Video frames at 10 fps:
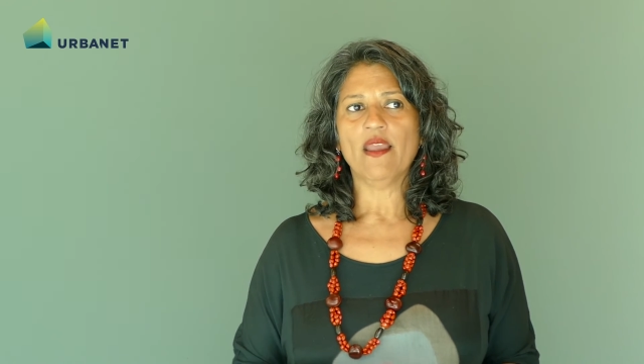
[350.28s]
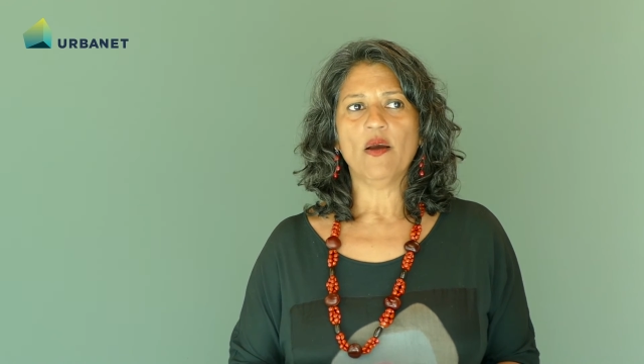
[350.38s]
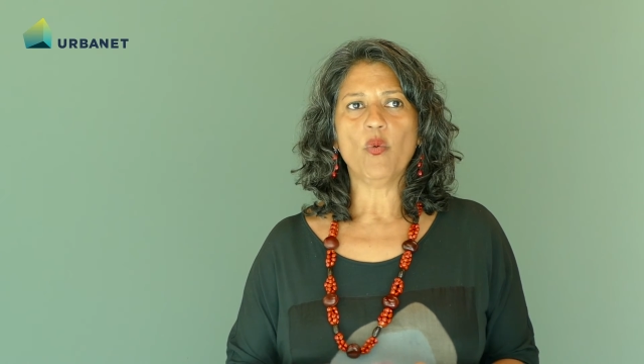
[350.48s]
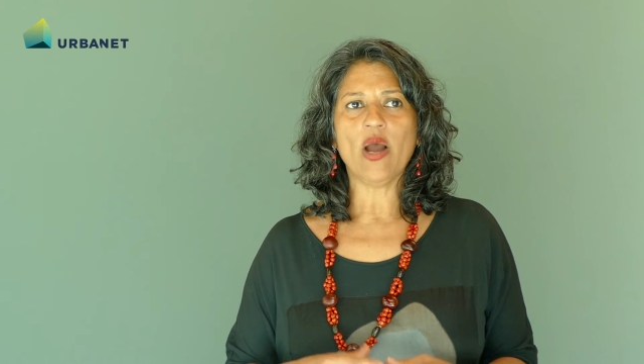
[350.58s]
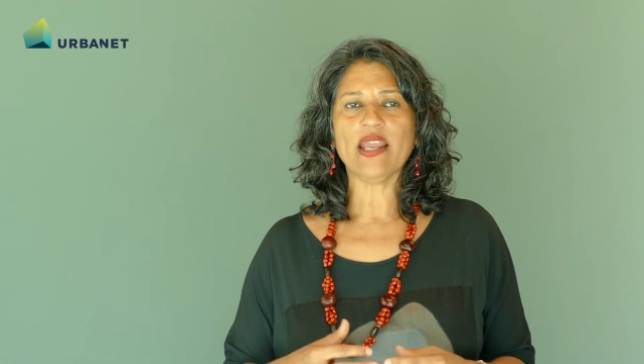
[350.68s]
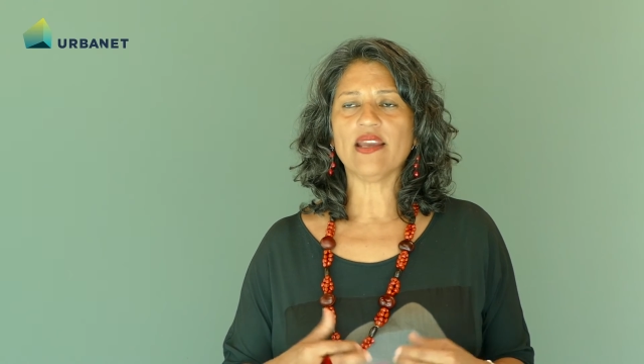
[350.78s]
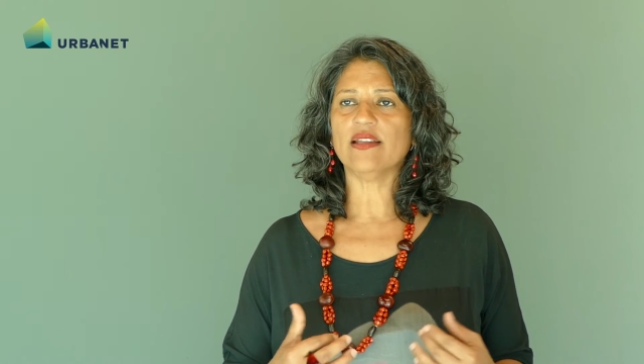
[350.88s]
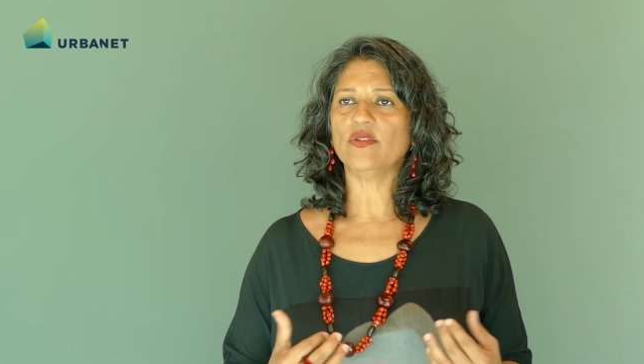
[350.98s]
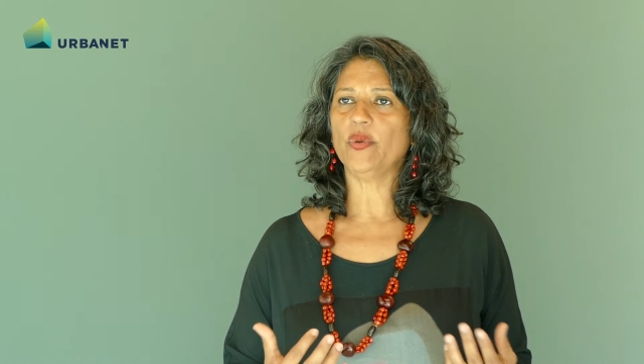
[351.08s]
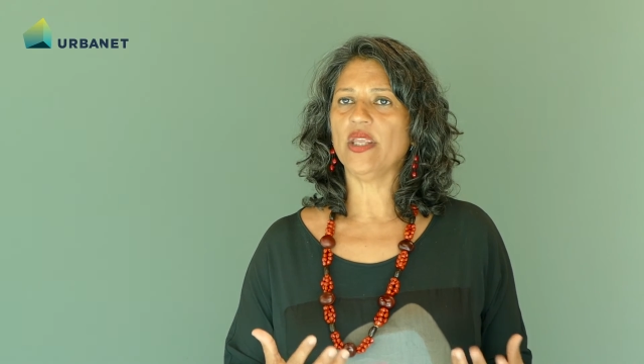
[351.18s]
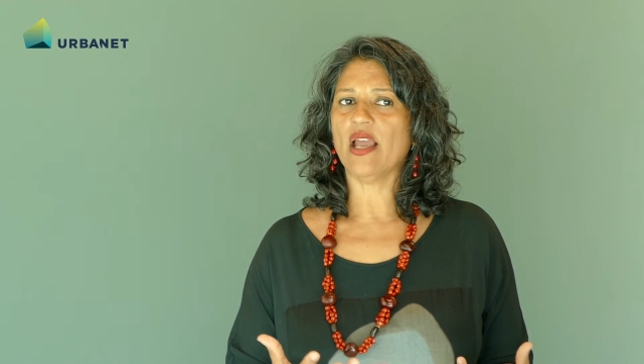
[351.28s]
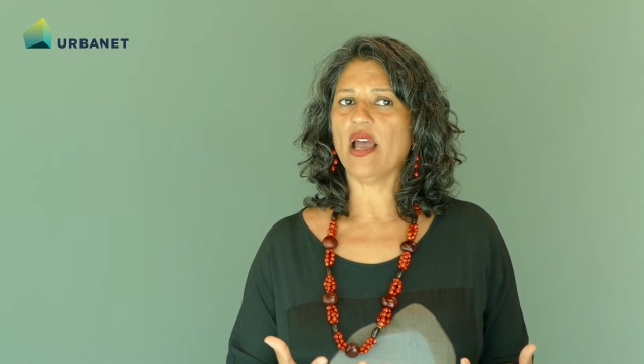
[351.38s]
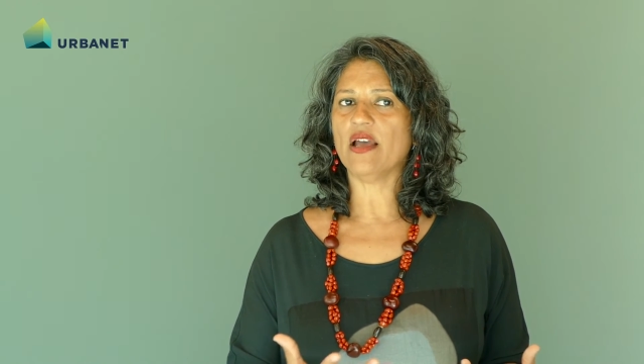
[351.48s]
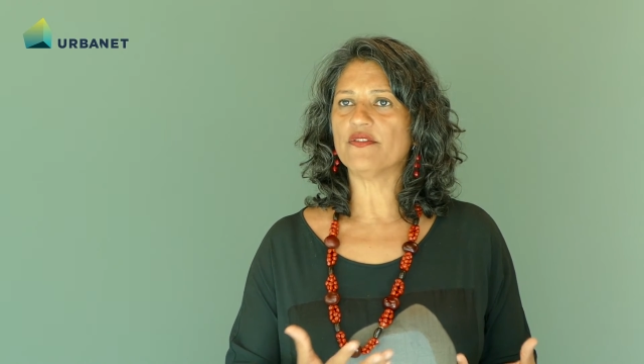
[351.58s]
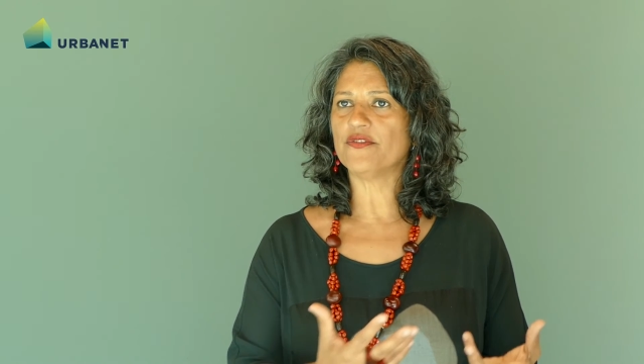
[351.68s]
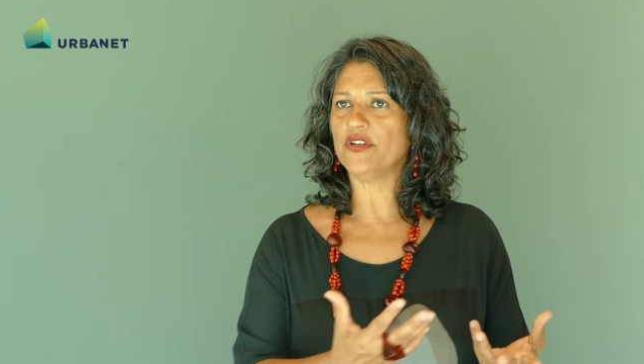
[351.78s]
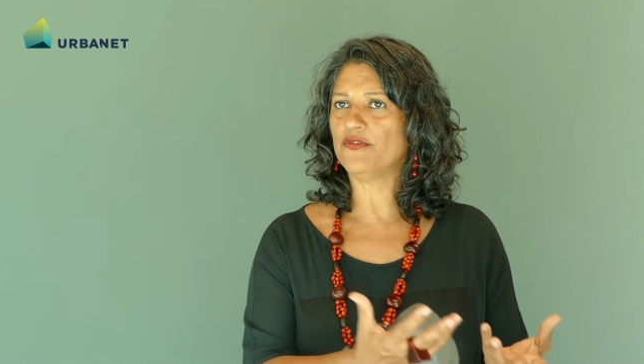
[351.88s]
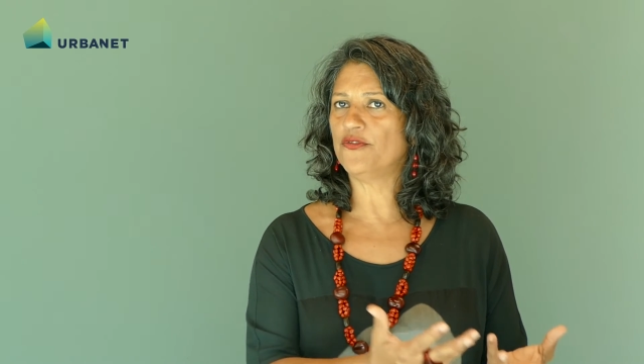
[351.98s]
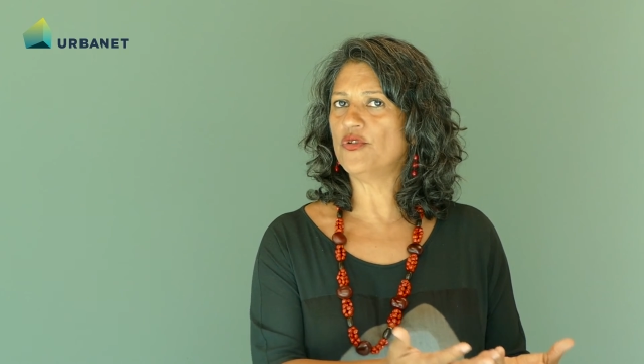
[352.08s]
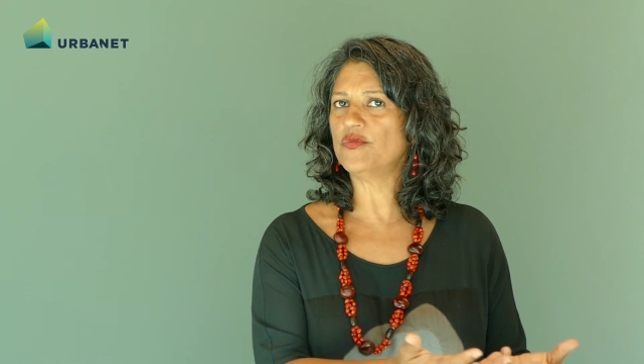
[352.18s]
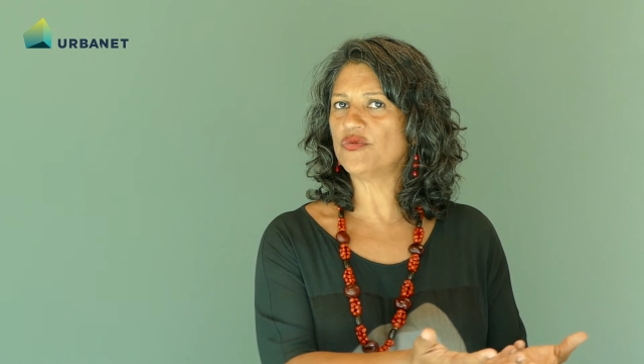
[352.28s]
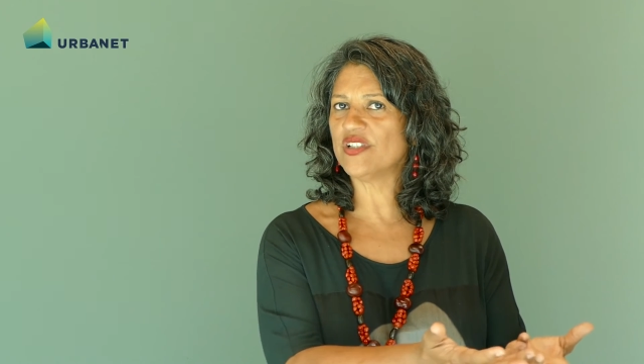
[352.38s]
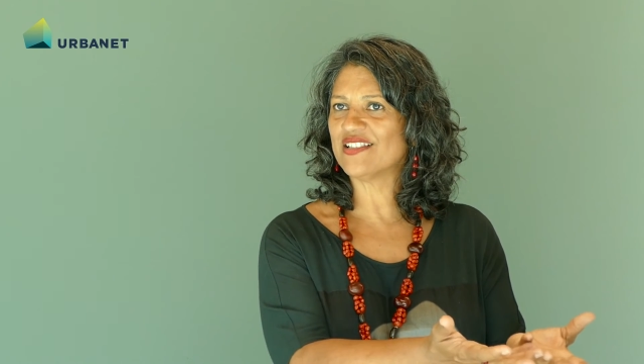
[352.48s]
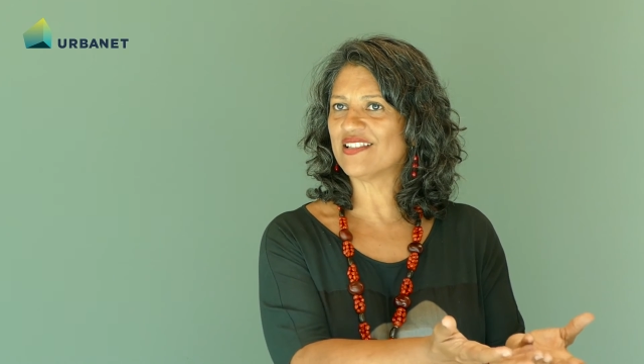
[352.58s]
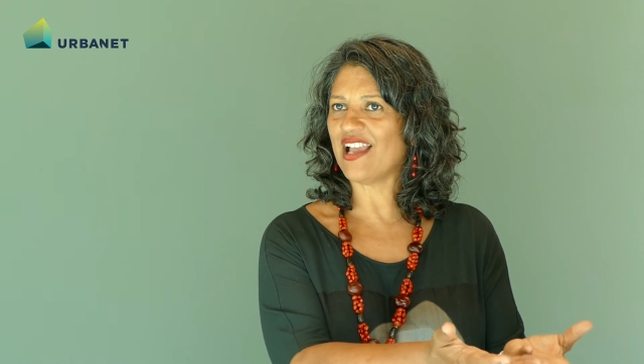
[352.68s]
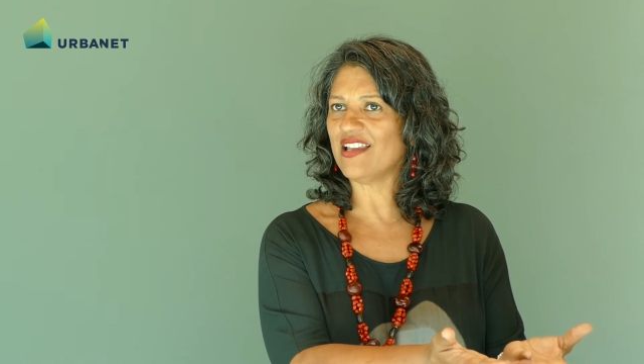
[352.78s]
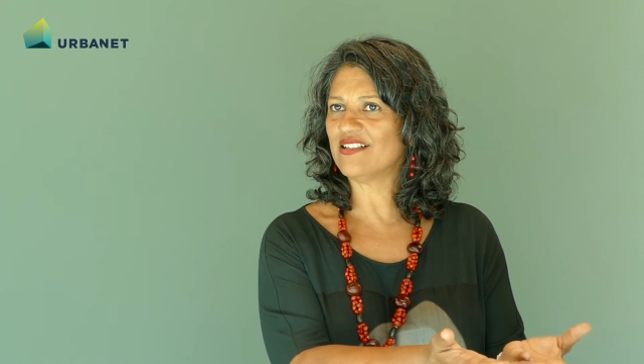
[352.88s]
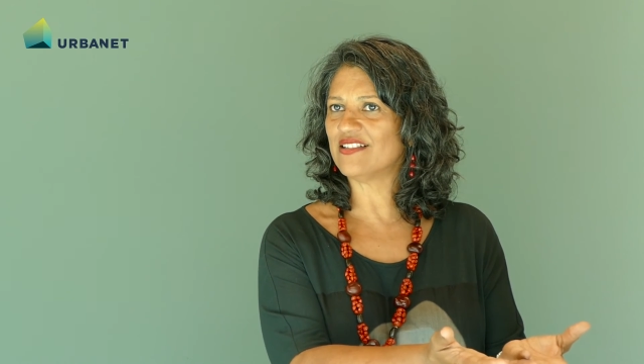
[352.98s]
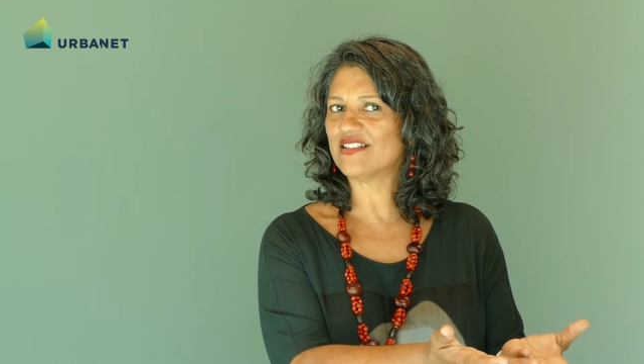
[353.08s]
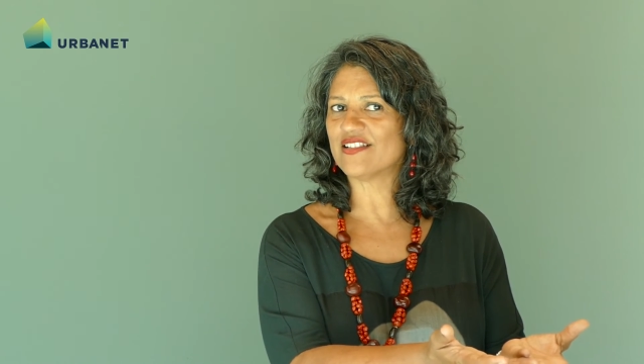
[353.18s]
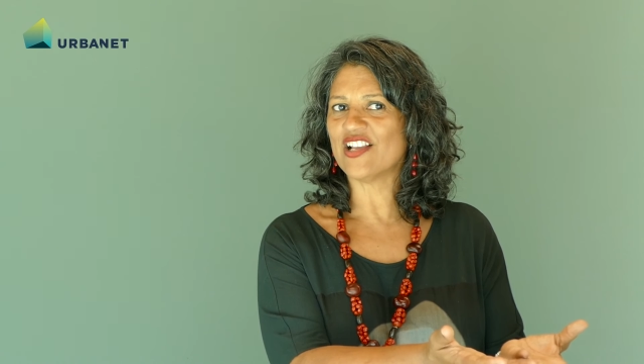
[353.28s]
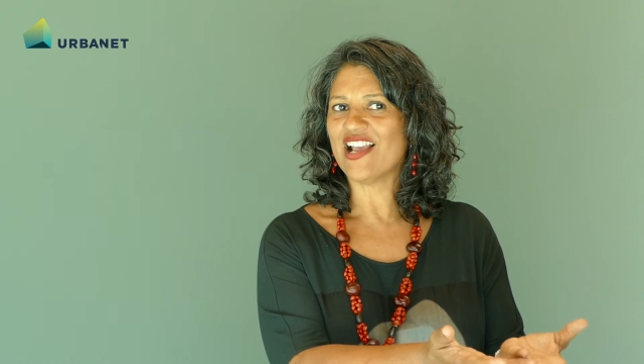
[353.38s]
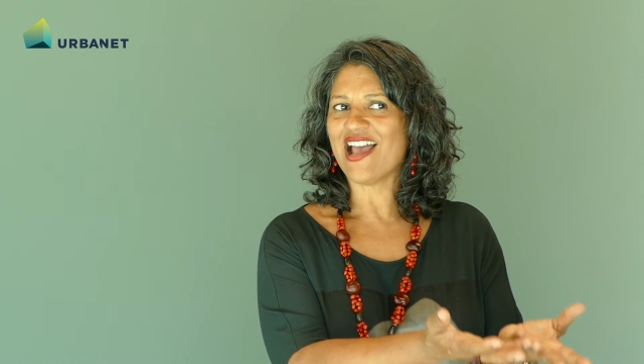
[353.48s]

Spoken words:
Why can't we have informal recyclers